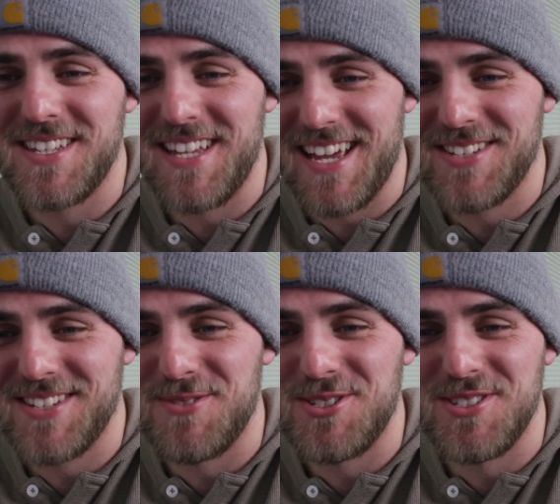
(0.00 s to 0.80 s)
yes,
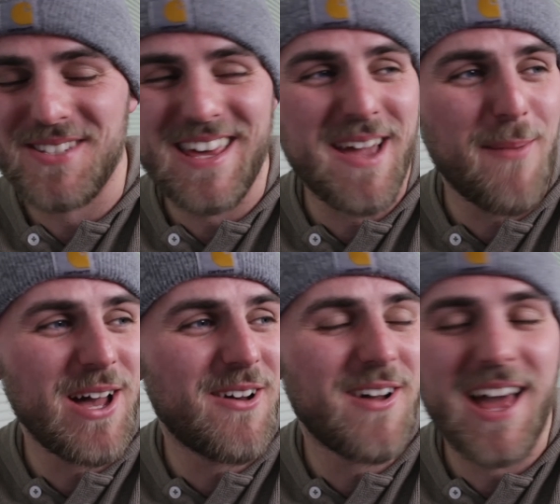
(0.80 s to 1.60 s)
which is like
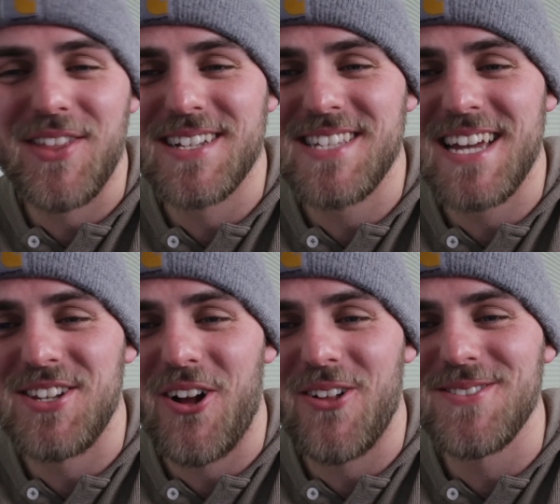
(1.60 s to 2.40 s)
about, I think,
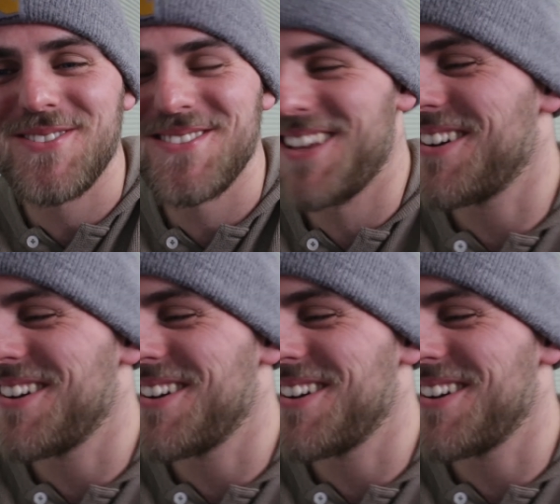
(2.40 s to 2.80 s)
$10.